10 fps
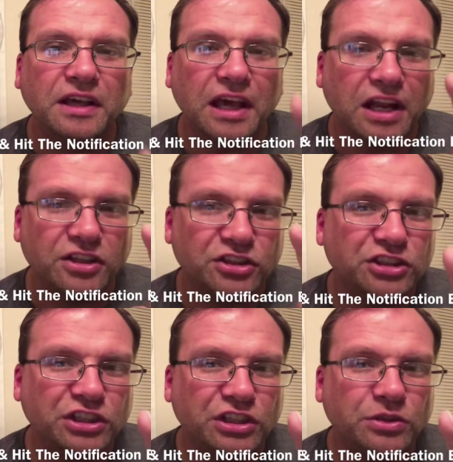And I'll
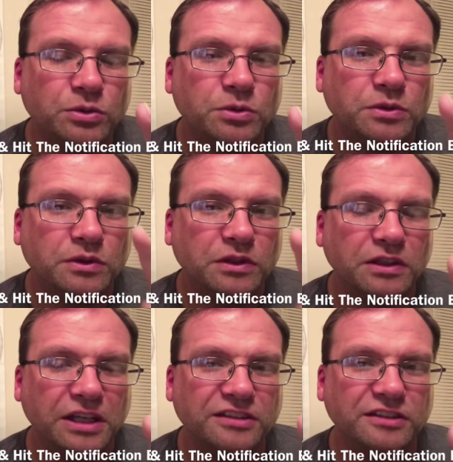see you
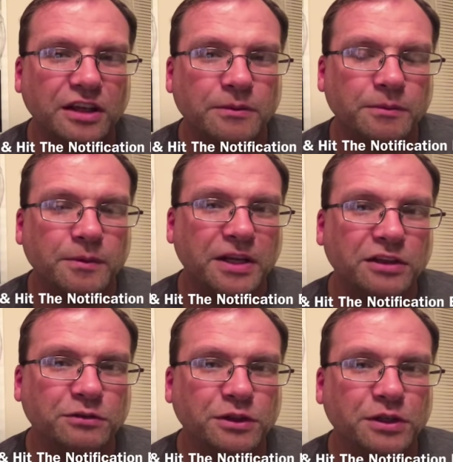next time in my
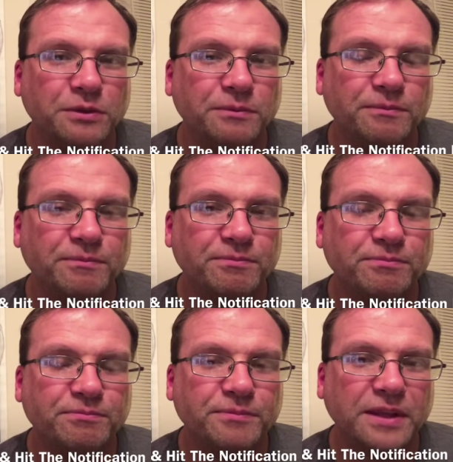next video.
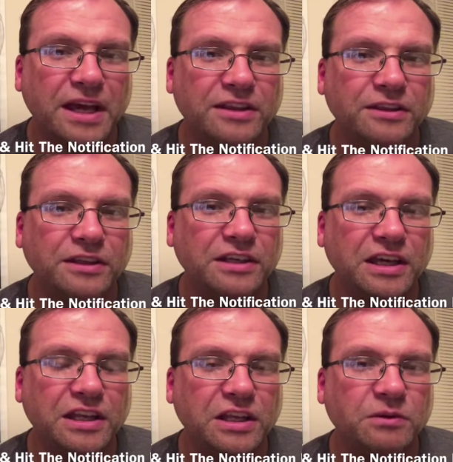Kathleen
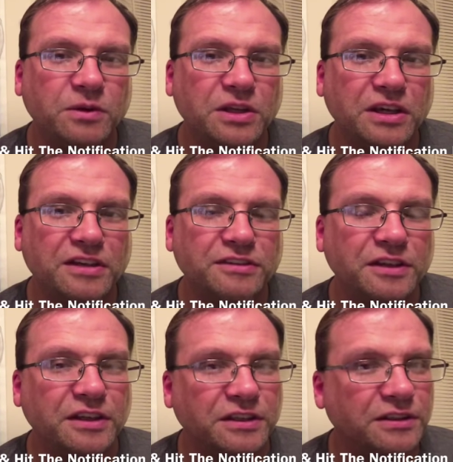Kennedy, what do you guys
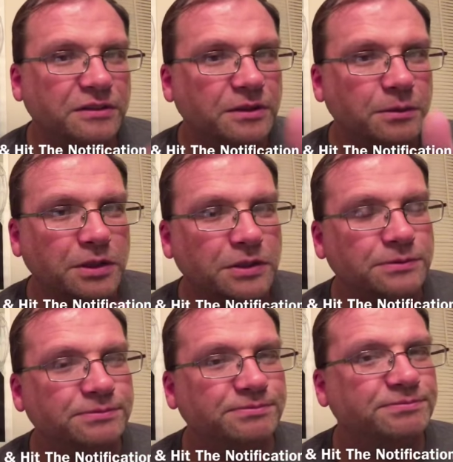think? Let me know.
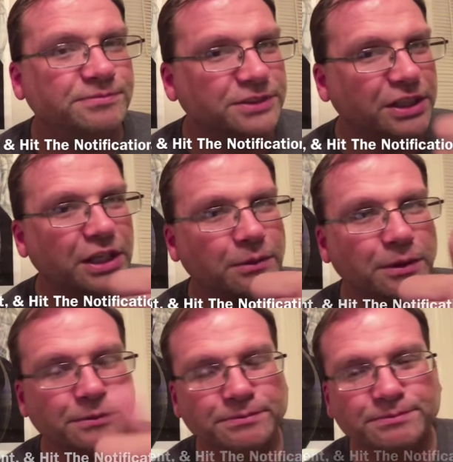Take care, man.